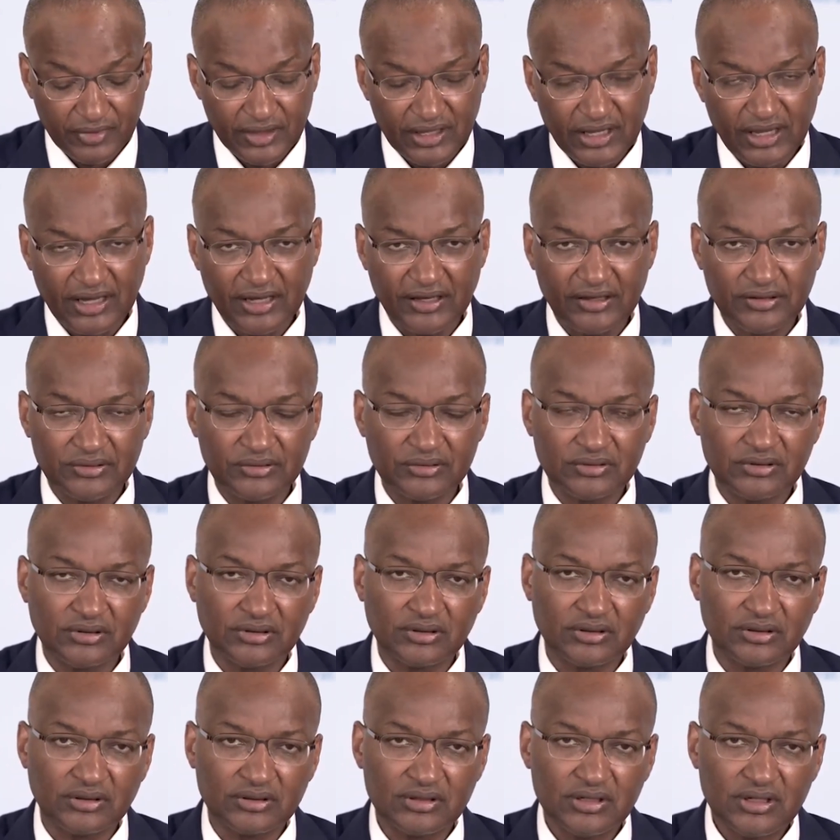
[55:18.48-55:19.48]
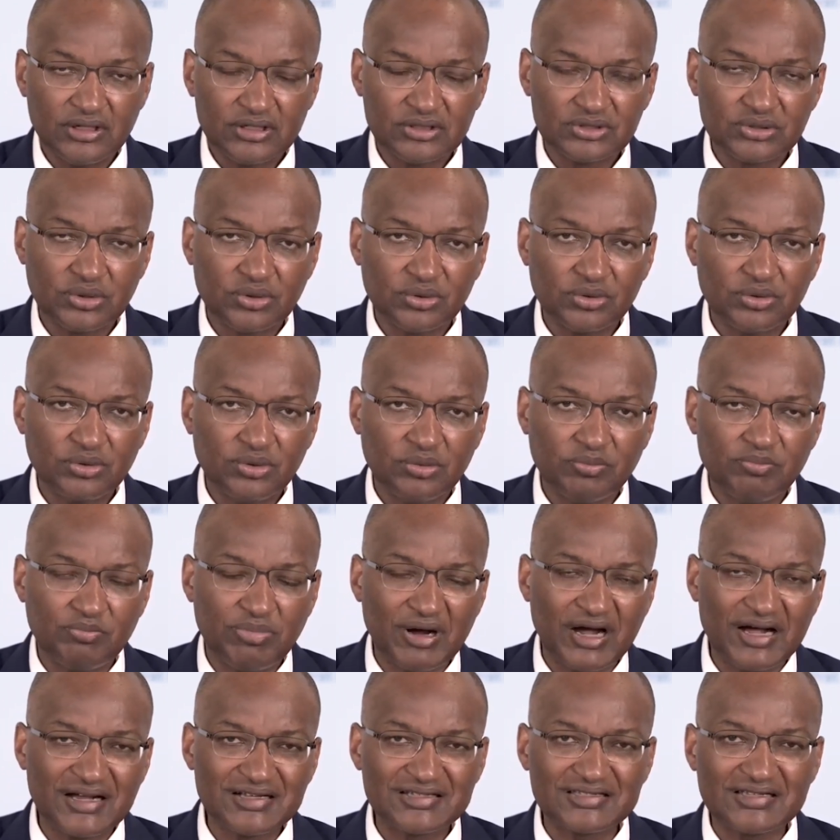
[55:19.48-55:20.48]
And so
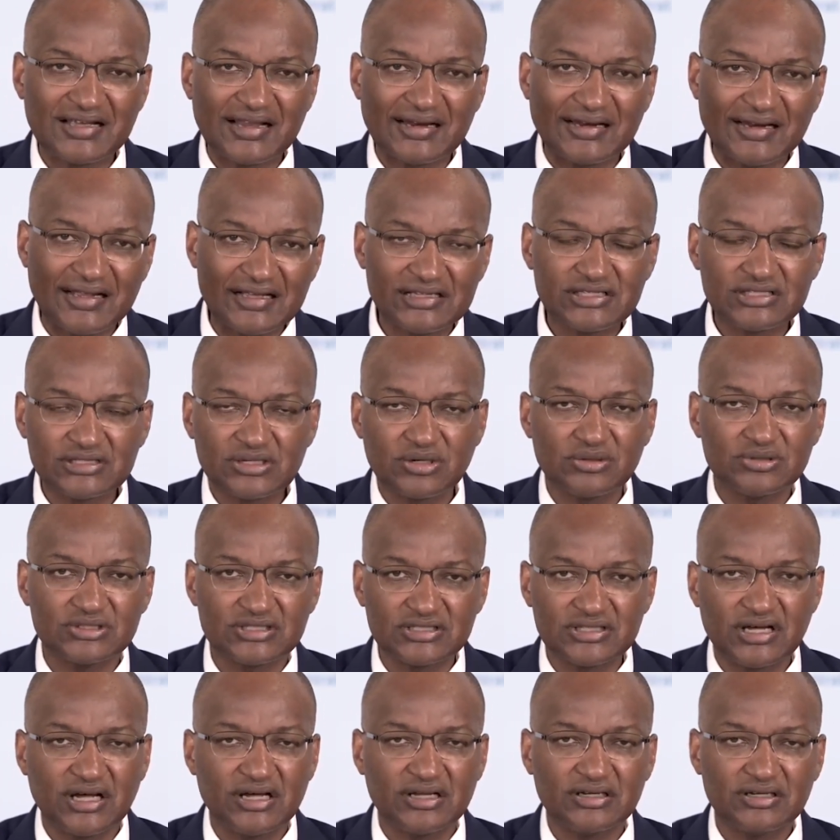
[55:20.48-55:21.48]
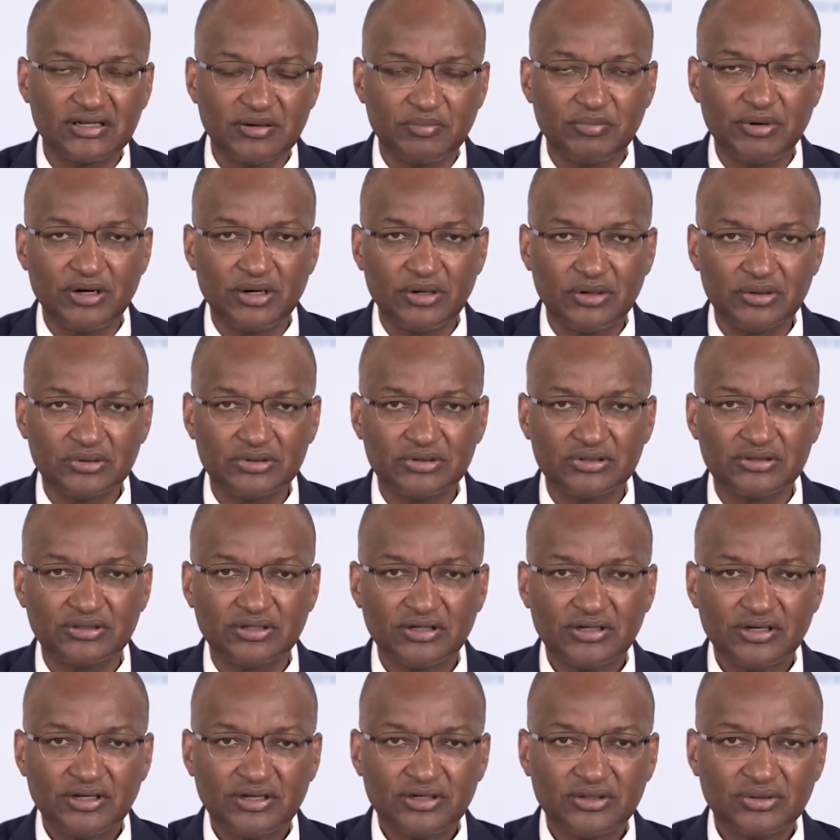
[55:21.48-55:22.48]
banks are less concerned about,
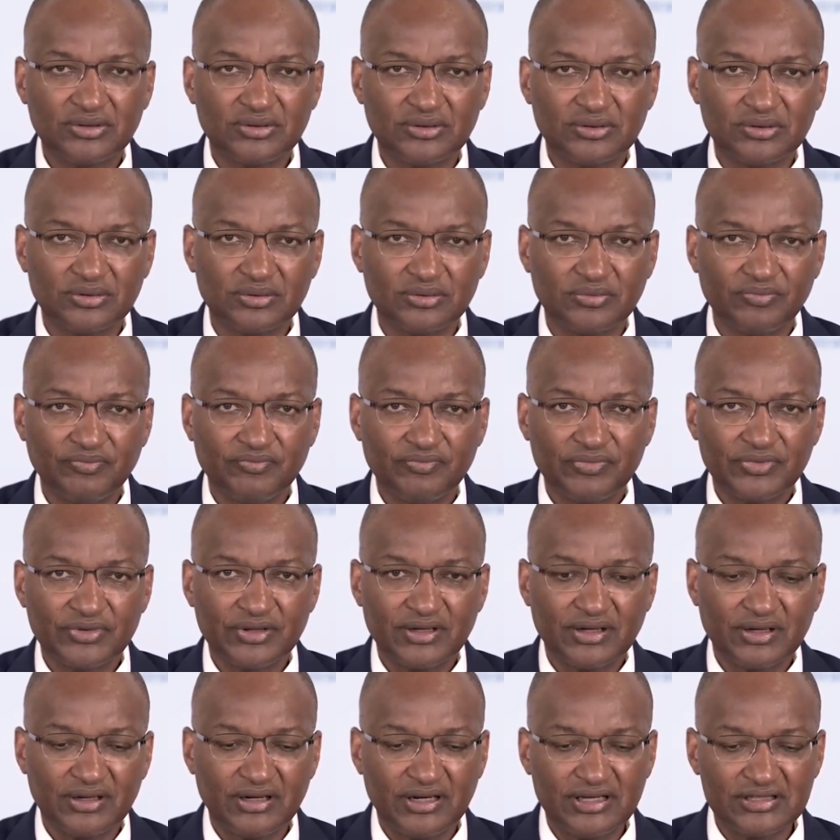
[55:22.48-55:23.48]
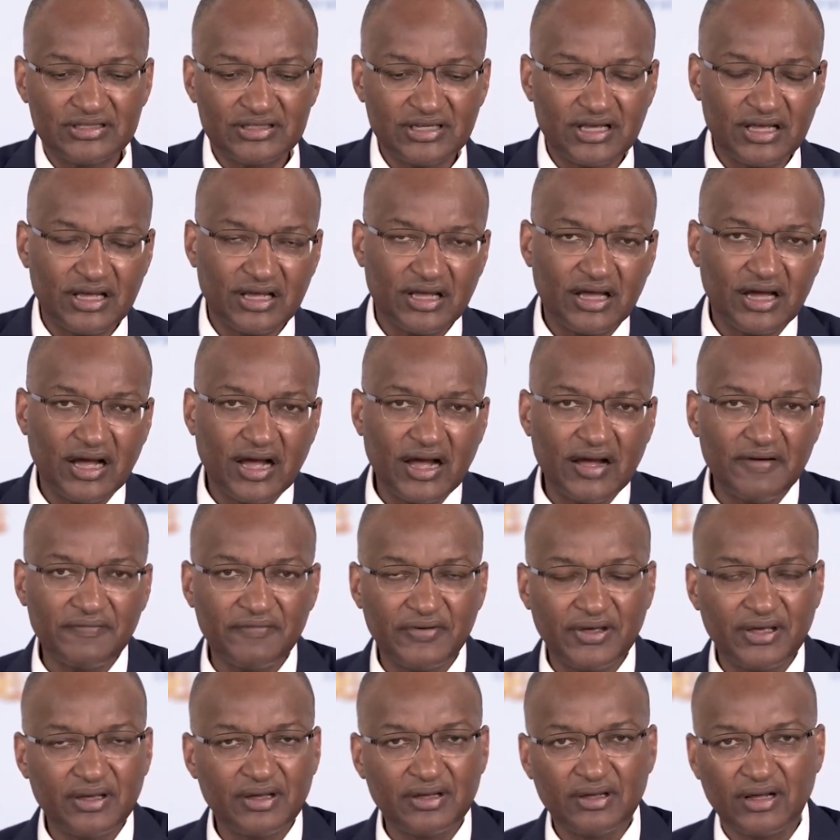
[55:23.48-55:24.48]
let's say,
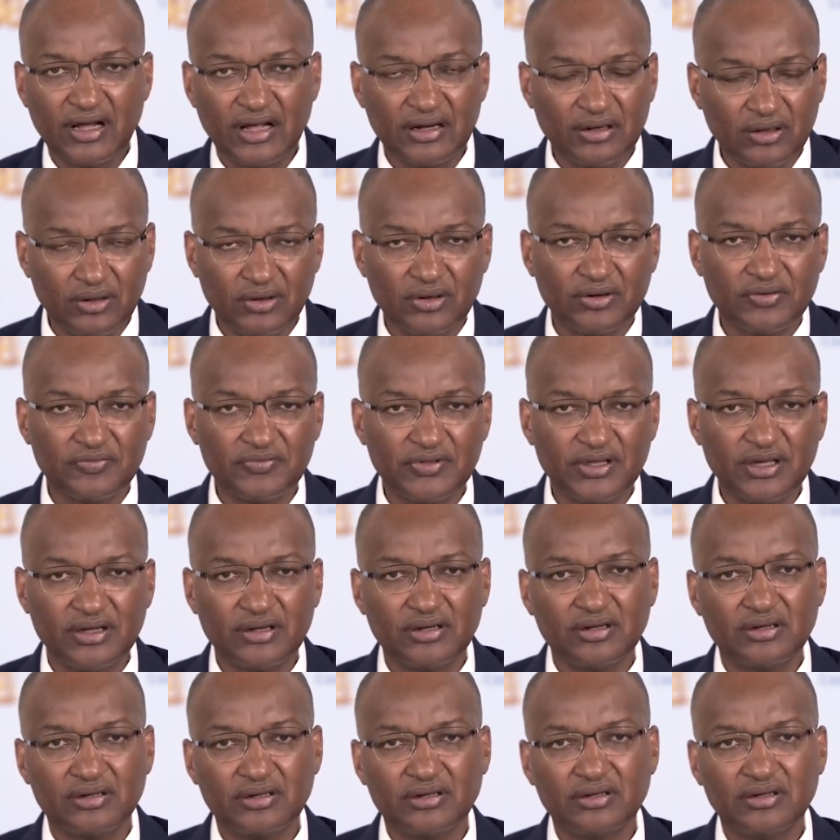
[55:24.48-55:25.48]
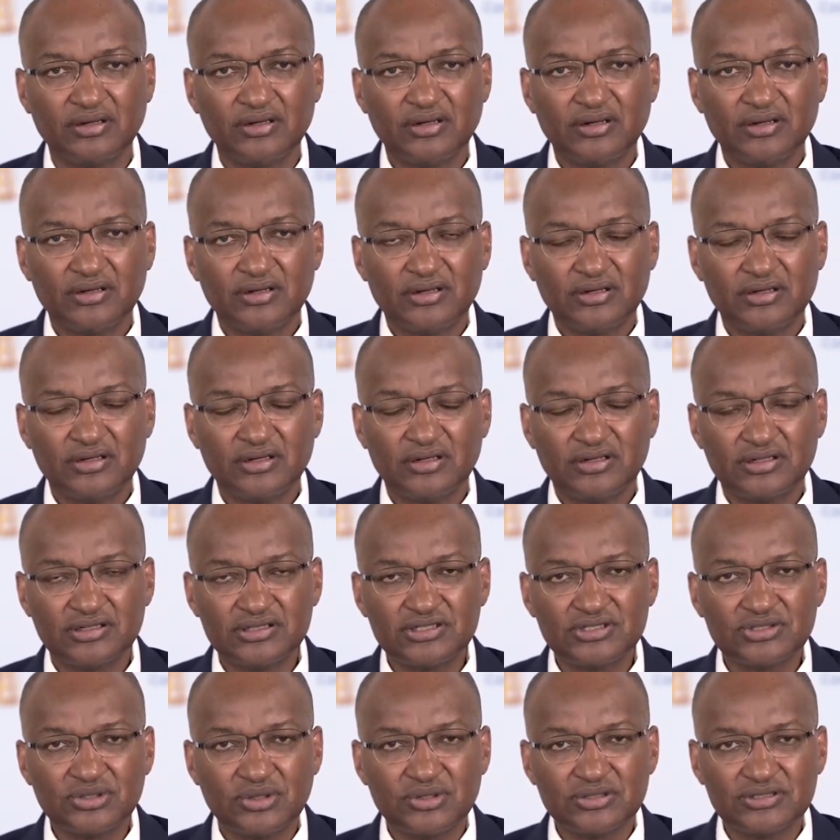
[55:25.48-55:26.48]
having a lot of their
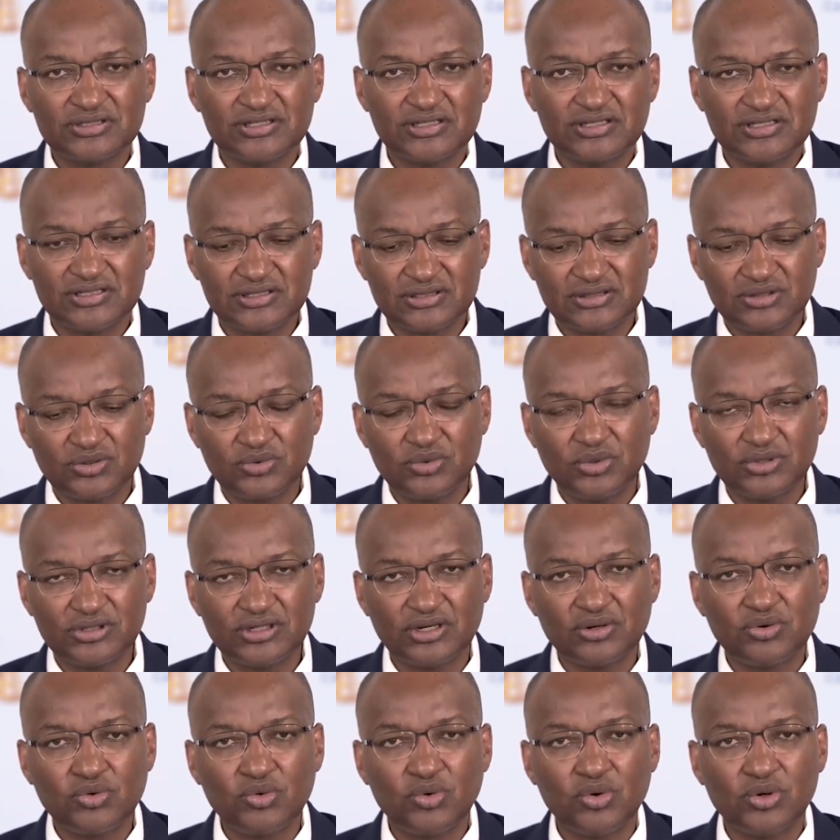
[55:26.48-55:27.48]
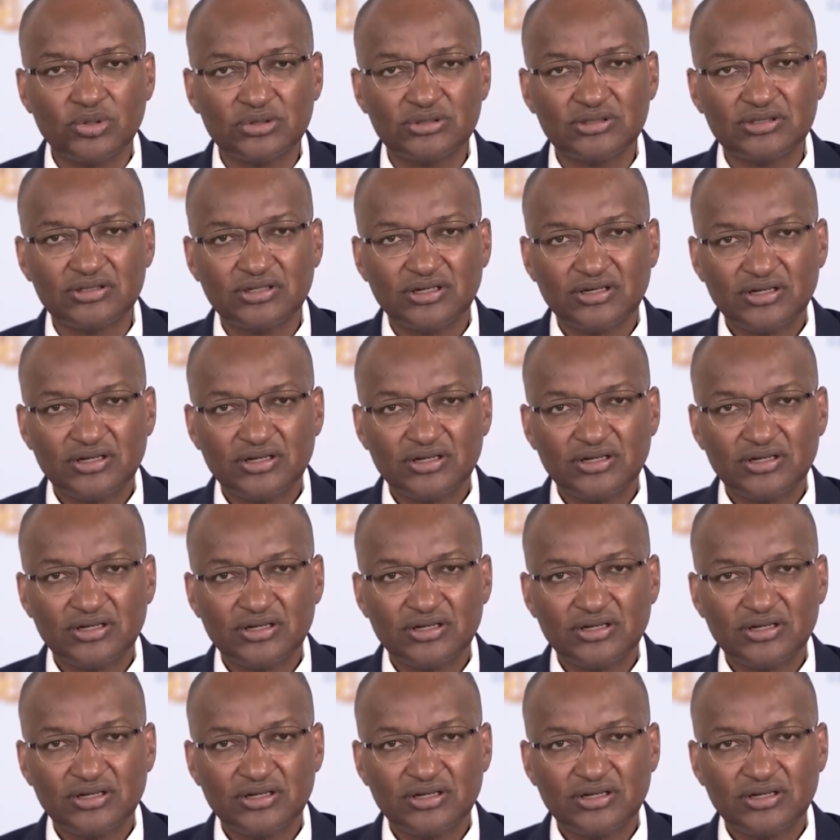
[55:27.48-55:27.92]
resources, quote unquote,